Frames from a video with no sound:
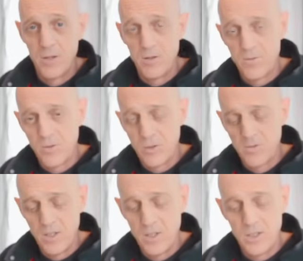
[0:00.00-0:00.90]
The first
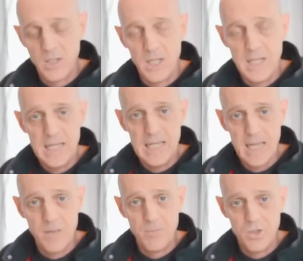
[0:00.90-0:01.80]
of these is an E
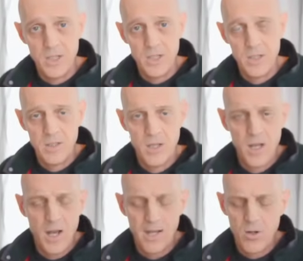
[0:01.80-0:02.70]
M G.
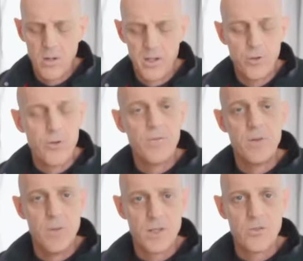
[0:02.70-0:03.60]
I call it a nerve
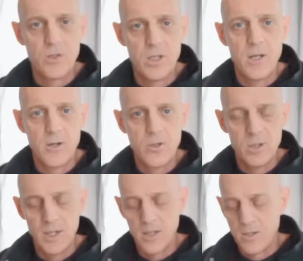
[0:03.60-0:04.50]
and muscle
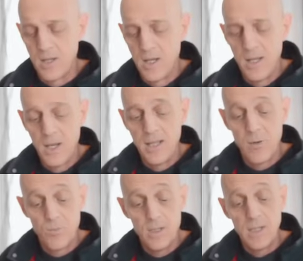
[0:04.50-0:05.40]
conduction test. And
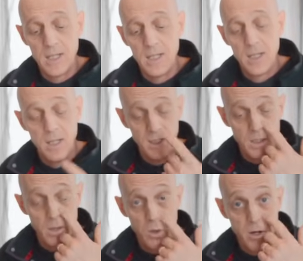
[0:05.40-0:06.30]
that really
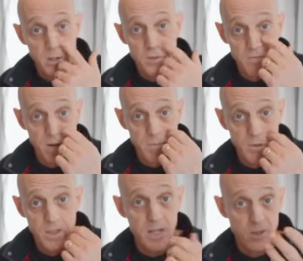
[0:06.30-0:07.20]
is a large
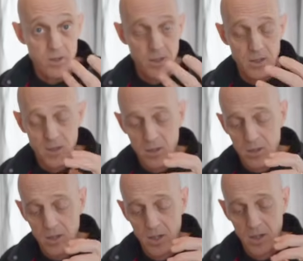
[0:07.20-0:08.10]
fiber test. It's,
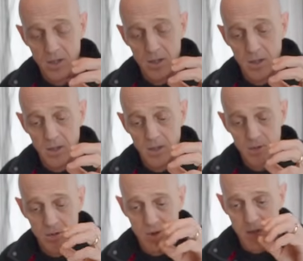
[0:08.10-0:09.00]
it's It
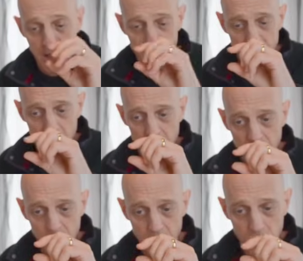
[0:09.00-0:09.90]
checks the,
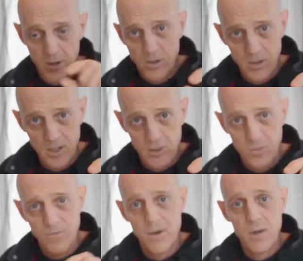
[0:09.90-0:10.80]
the large
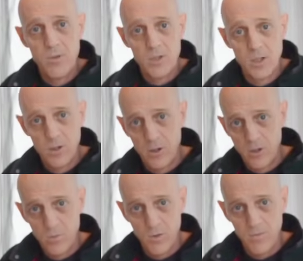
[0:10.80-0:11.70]
sensory fibers and the
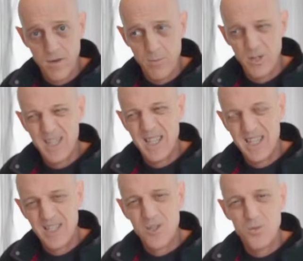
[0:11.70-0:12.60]
large motor fibers. It
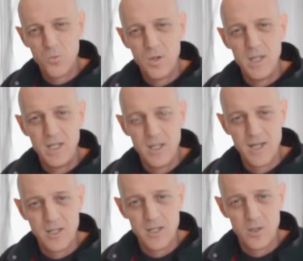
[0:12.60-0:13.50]
doesn't really
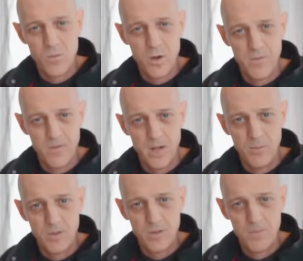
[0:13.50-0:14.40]
test the small
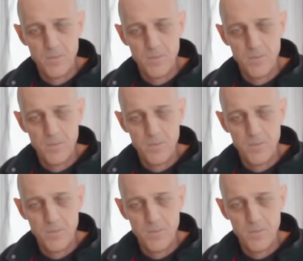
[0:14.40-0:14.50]
fibers.